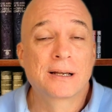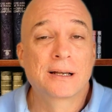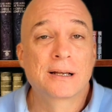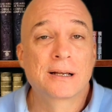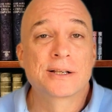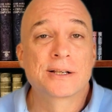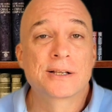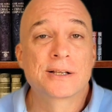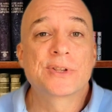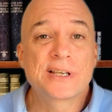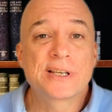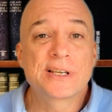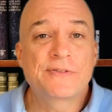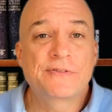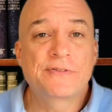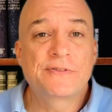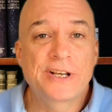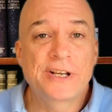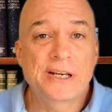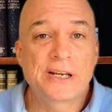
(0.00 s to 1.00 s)
So in this
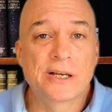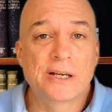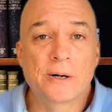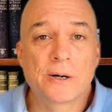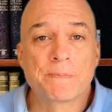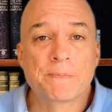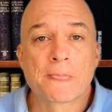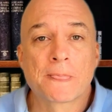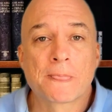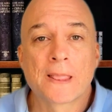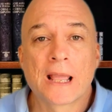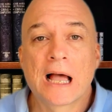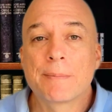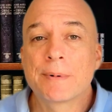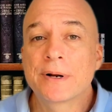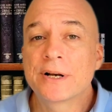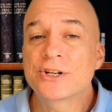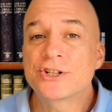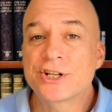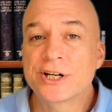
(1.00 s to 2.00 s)
video, I'm
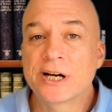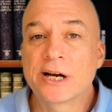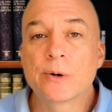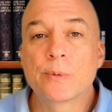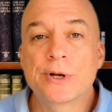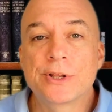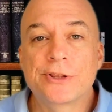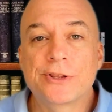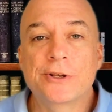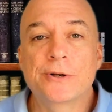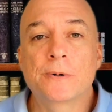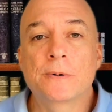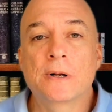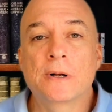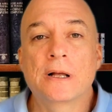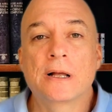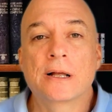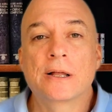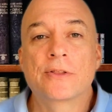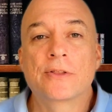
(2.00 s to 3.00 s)
going to share with you
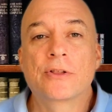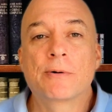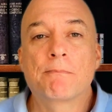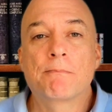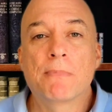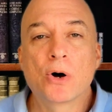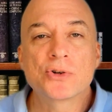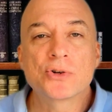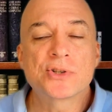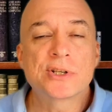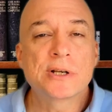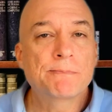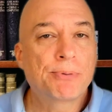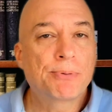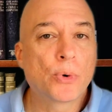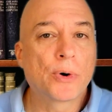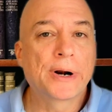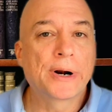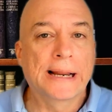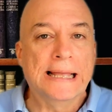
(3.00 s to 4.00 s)
the most
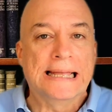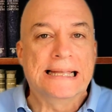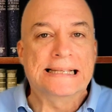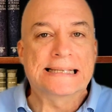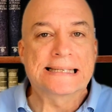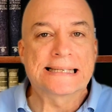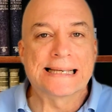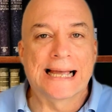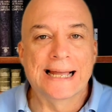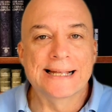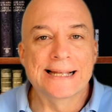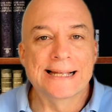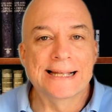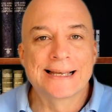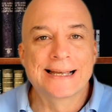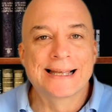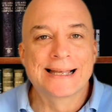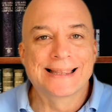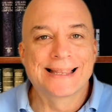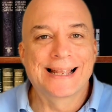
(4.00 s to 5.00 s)
important insights
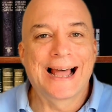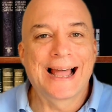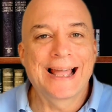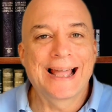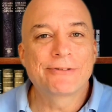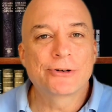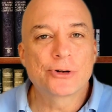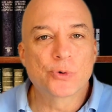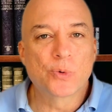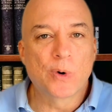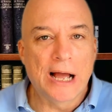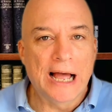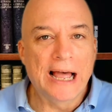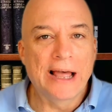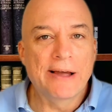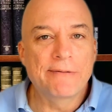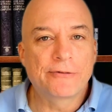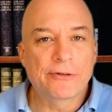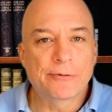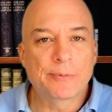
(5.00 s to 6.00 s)
that I have
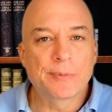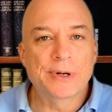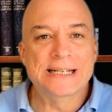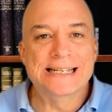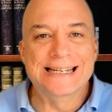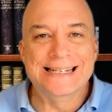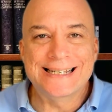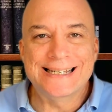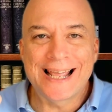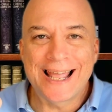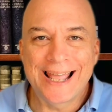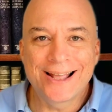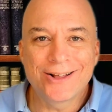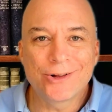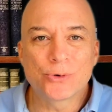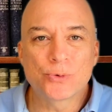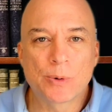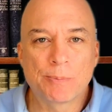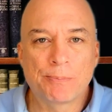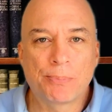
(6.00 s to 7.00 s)
derived from a
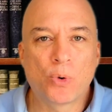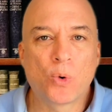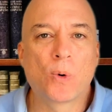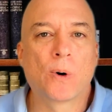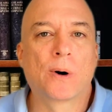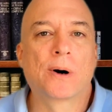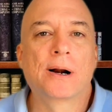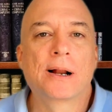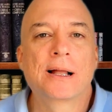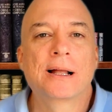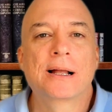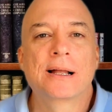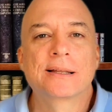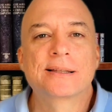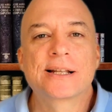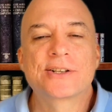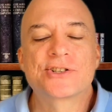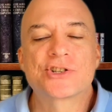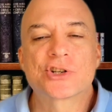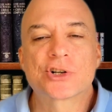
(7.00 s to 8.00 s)
detailed report
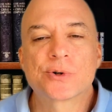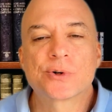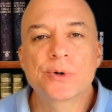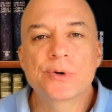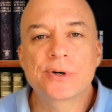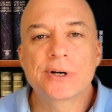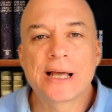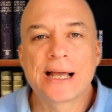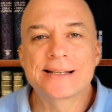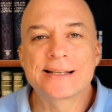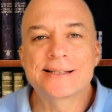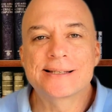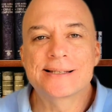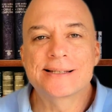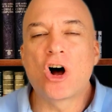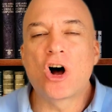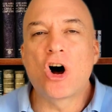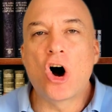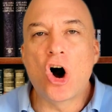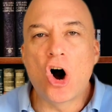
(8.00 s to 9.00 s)
that scrutinizes
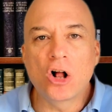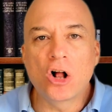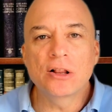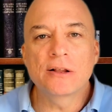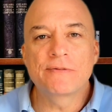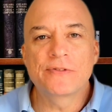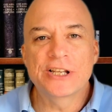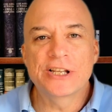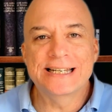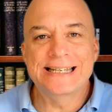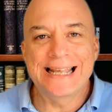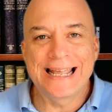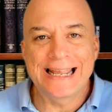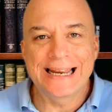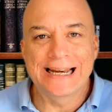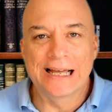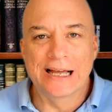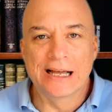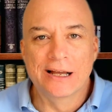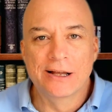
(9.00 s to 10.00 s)
all of the
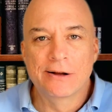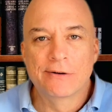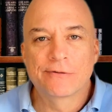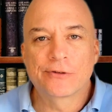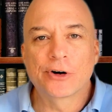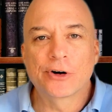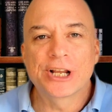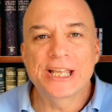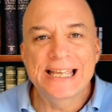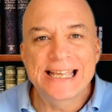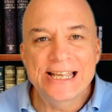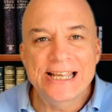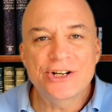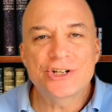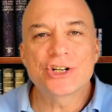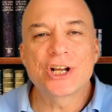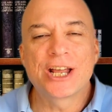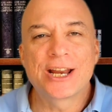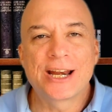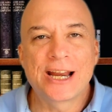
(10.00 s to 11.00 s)
data for
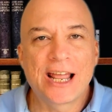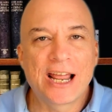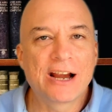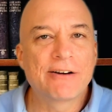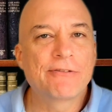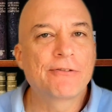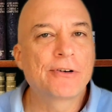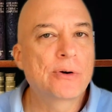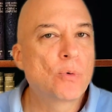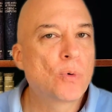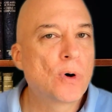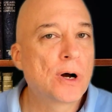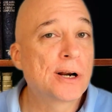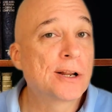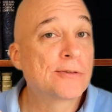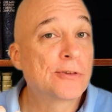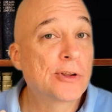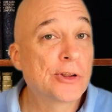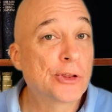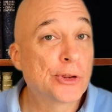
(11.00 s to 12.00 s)
each and every one
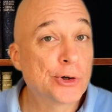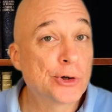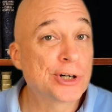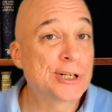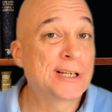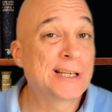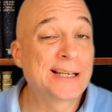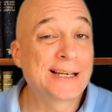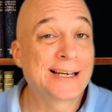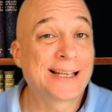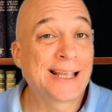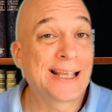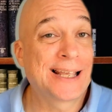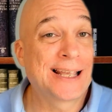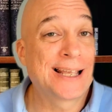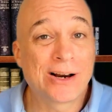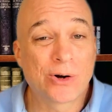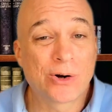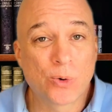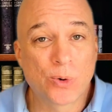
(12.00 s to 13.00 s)
of the 13
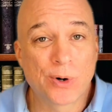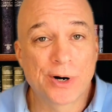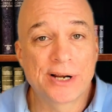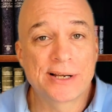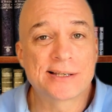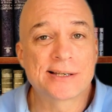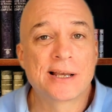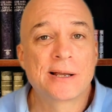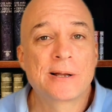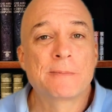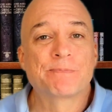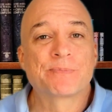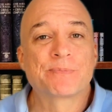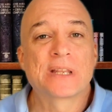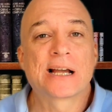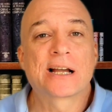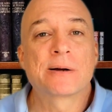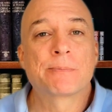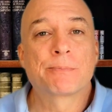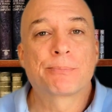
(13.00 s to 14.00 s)
categories
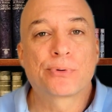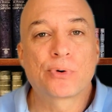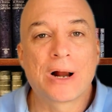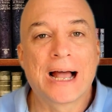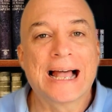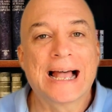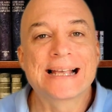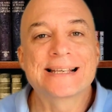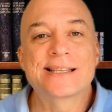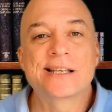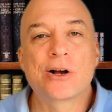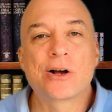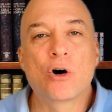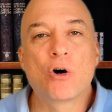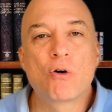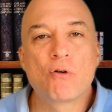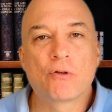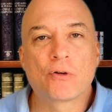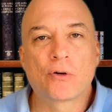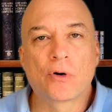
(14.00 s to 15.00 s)
that comprise the
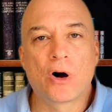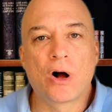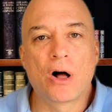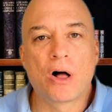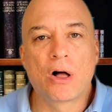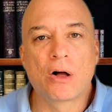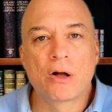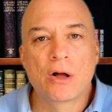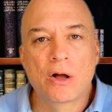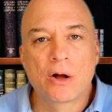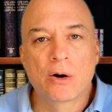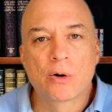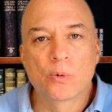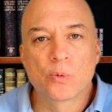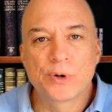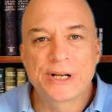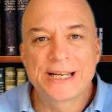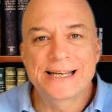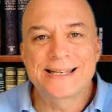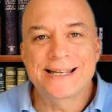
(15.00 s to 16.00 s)
overall
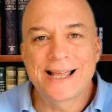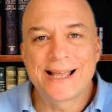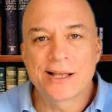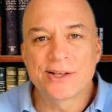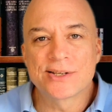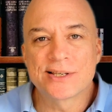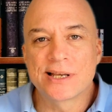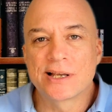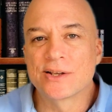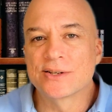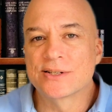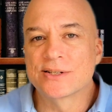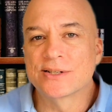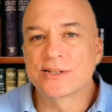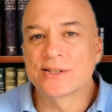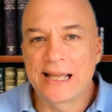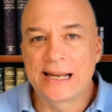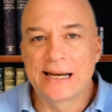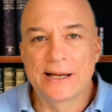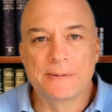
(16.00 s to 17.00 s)
retail sales
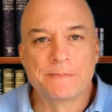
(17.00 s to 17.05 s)
data.